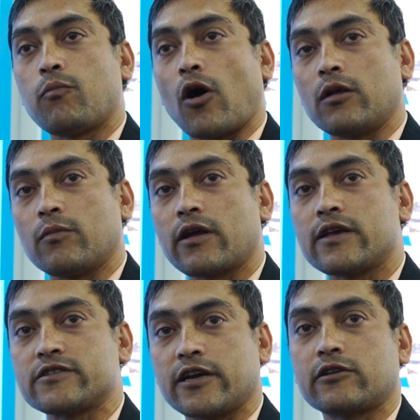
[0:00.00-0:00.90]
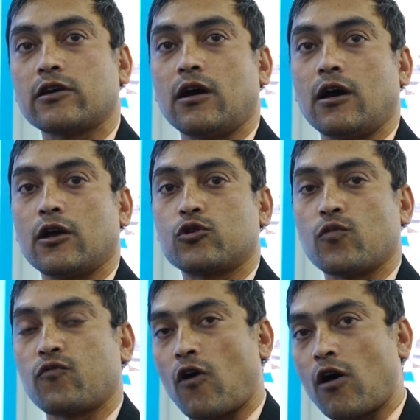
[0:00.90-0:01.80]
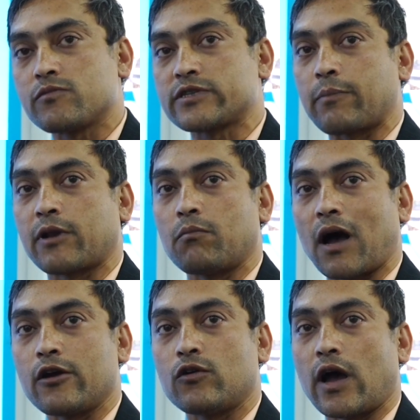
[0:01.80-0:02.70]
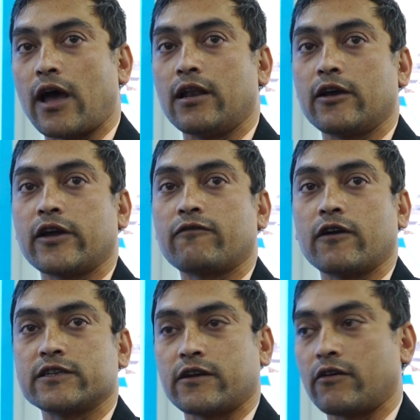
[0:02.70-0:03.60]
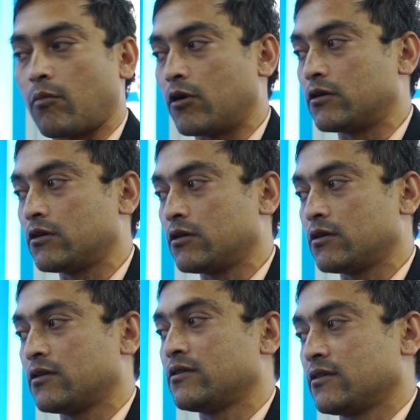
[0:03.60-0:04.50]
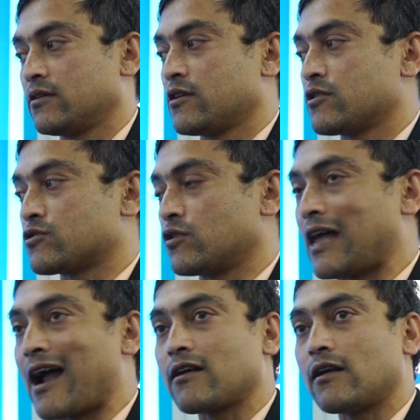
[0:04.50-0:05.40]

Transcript: polymerize it uh, to form Septon bio and liquid farnesene rubber. So that